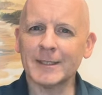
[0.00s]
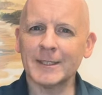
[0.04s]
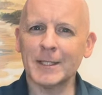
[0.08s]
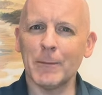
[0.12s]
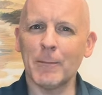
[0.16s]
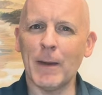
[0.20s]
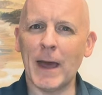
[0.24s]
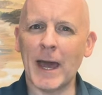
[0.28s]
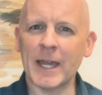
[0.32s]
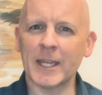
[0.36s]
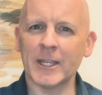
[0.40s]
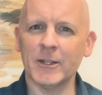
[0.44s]
in the
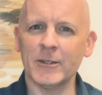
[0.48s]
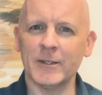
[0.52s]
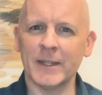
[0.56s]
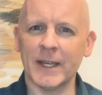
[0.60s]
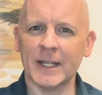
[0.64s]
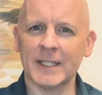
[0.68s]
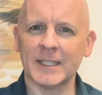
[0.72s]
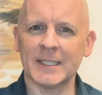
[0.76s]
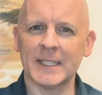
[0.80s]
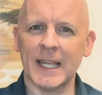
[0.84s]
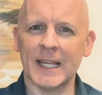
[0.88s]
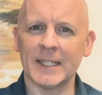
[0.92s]
back of your
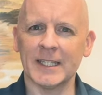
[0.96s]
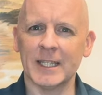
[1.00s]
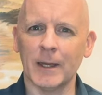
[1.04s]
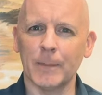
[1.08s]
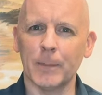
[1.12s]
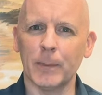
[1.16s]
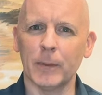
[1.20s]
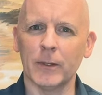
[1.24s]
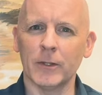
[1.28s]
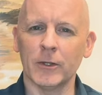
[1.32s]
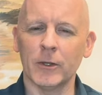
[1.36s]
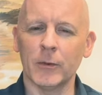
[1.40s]
neck stand
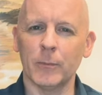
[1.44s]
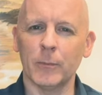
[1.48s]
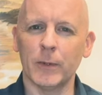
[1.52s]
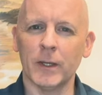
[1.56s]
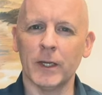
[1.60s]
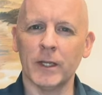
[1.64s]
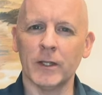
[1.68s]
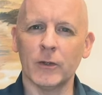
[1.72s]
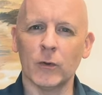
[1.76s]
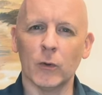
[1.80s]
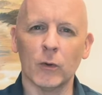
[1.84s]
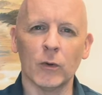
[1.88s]
up a little
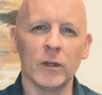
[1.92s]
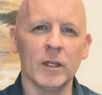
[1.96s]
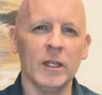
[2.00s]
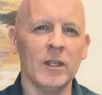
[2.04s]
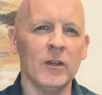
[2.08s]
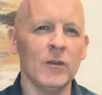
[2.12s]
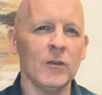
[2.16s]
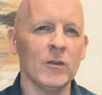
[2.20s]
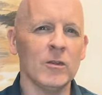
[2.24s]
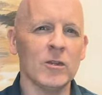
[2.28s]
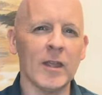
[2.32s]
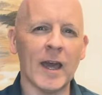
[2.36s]
bit or
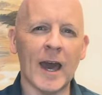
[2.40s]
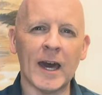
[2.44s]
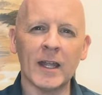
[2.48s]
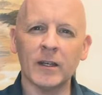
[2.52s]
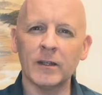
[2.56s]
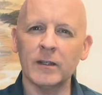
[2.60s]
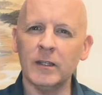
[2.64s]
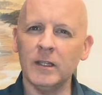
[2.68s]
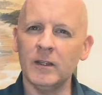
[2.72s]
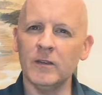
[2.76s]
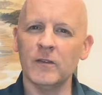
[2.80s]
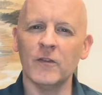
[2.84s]
you doubt
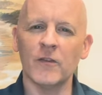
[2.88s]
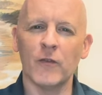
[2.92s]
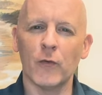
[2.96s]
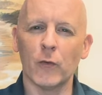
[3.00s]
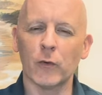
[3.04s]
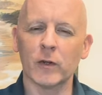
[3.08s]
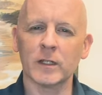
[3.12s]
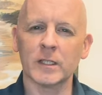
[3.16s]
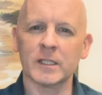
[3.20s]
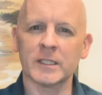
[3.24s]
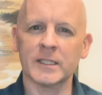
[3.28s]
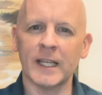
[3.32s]
it even
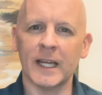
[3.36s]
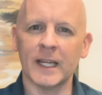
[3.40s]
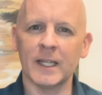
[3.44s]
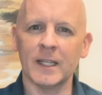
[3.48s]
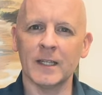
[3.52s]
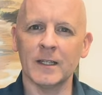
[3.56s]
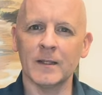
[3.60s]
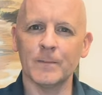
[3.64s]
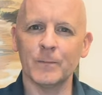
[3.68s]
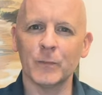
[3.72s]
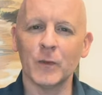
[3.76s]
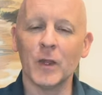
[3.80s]
for a
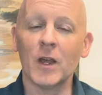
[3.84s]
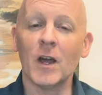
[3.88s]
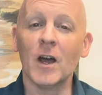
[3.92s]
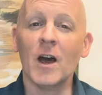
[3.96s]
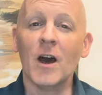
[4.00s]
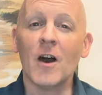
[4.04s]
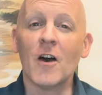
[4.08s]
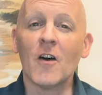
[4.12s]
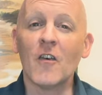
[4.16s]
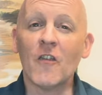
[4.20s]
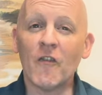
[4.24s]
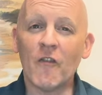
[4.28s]
second,
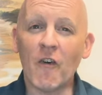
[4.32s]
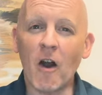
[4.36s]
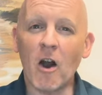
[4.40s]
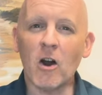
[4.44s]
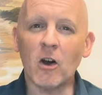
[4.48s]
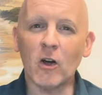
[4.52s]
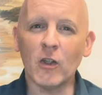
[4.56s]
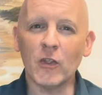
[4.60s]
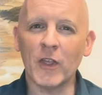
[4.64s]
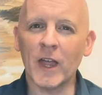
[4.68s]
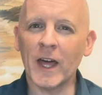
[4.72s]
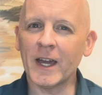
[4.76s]

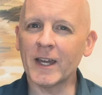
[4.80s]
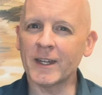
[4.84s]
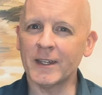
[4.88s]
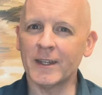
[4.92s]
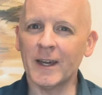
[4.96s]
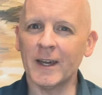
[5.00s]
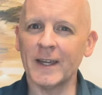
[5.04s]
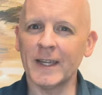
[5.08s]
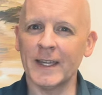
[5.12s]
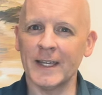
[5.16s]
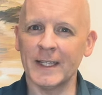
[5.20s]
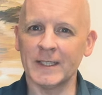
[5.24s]
follow that
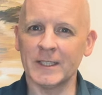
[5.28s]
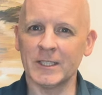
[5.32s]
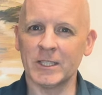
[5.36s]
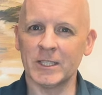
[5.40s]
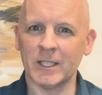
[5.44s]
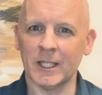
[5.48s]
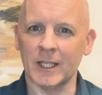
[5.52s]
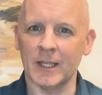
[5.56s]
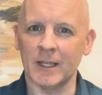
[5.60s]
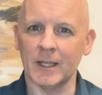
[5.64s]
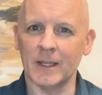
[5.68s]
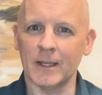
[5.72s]
gut
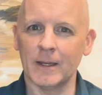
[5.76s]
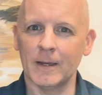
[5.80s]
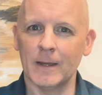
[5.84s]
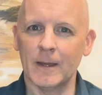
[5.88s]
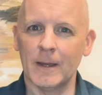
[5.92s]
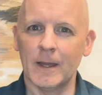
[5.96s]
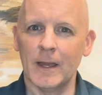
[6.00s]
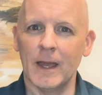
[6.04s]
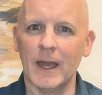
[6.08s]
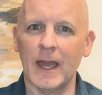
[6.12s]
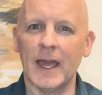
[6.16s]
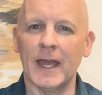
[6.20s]
instinct
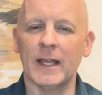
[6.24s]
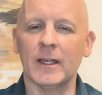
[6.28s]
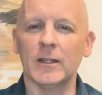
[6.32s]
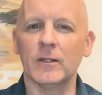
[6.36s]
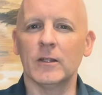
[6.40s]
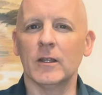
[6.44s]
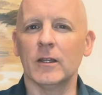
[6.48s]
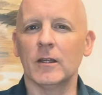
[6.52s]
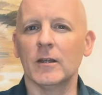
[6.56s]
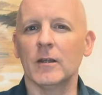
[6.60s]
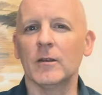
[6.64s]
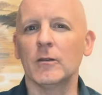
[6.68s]

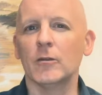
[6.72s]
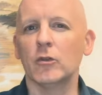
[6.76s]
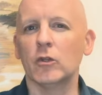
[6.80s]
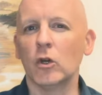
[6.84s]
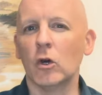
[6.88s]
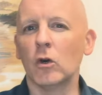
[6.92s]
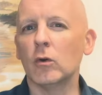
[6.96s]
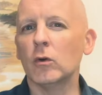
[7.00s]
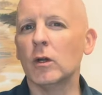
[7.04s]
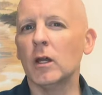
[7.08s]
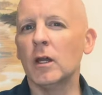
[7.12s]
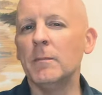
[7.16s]
and
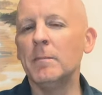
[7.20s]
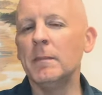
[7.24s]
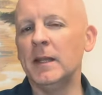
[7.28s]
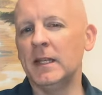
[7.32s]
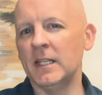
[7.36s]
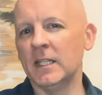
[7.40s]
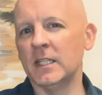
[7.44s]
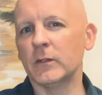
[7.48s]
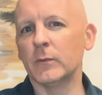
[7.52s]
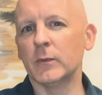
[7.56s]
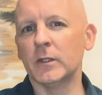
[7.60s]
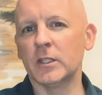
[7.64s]
don't
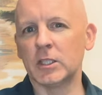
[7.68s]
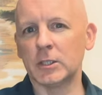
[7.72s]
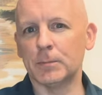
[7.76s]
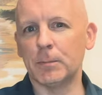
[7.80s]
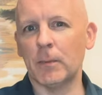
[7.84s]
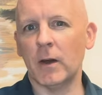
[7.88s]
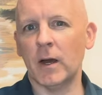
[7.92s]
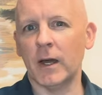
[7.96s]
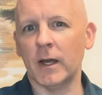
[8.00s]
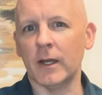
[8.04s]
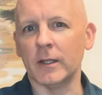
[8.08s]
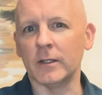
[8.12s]
immediately
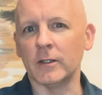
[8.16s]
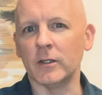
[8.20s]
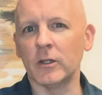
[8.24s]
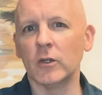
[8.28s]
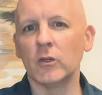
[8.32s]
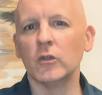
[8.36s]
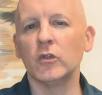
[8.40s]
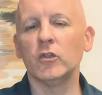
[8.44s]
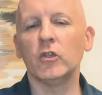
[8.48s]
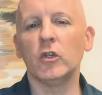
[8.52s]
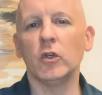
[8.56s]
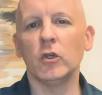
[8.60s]
respond.
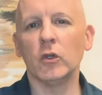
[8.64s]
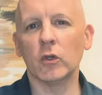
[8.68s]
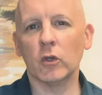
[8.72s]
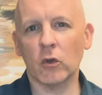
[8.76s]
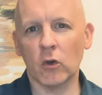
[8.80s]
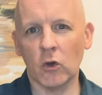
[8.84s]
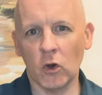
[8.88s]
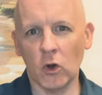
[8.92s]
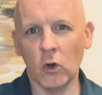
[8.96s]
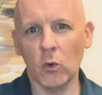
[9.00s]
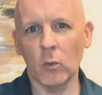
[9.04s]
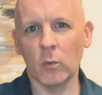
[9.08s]
Do your
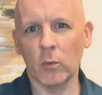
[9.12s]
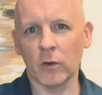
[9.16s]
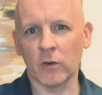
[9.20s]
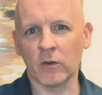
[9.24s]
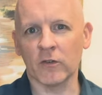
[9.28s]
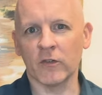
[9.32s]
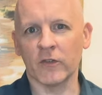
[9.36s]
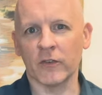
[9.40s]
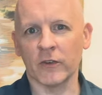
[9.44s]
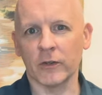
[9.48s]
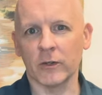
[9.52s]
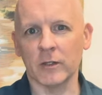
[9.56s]
homework
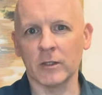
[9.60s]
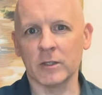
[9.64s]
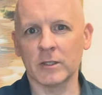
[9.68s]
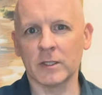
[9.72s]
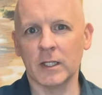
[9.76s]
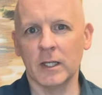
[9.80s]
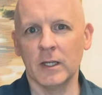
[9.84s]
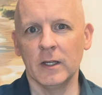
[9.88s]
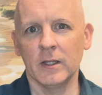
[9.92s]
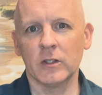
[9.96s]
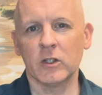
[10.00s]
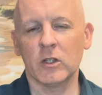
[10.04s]
first
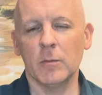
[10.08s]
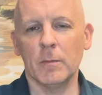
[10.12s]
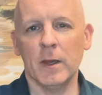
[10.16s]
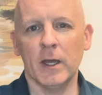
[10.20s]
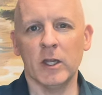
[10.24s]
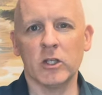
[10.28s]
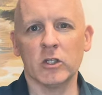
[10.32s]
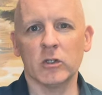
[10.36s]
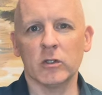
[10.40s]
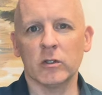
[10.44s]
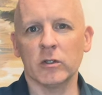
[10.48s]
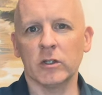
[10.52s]
to
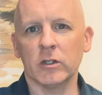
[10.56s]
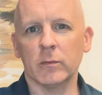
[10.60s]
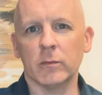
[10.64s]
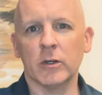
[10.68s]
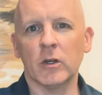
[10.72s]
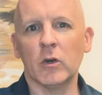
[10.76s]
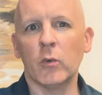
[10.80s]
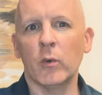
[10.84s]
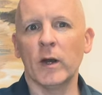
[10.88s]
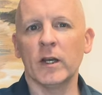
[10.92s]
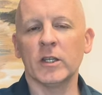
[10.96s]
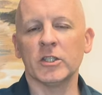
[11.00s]
make sure the
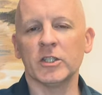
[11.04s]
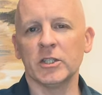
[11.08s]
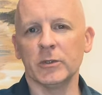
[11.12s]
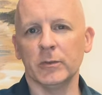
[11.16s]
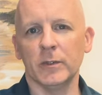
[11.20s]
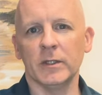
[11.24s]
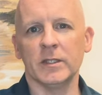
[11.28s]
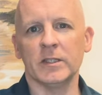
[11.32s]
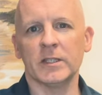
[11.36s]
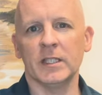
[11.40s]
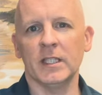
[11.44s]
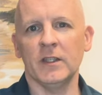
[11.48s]
request you're
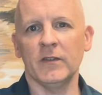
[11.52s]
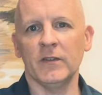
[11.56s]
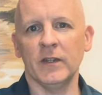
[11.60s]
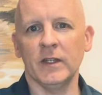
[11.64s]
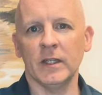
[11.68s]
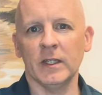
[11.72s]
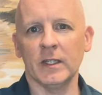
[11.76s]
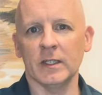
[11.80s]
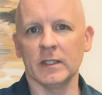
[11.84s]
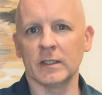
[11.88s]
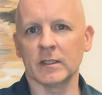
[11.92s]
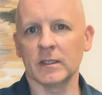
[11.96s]

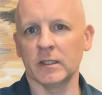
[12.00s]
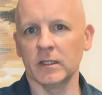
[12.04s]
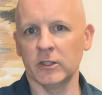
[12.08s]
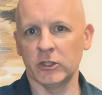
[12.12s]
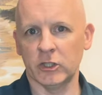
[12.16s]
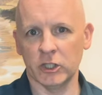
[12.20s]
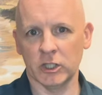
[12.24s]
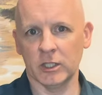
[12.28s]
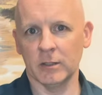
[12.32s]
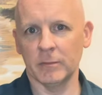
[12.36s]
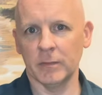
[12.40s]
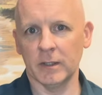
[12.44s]
receiving is
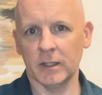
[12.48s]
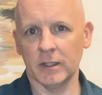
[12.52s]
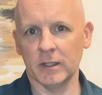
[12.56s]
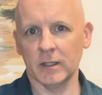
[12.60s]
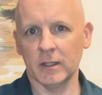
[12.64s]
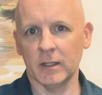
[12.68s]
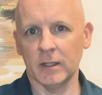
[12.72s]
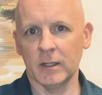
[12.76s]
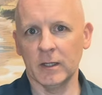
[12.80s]
legitimate.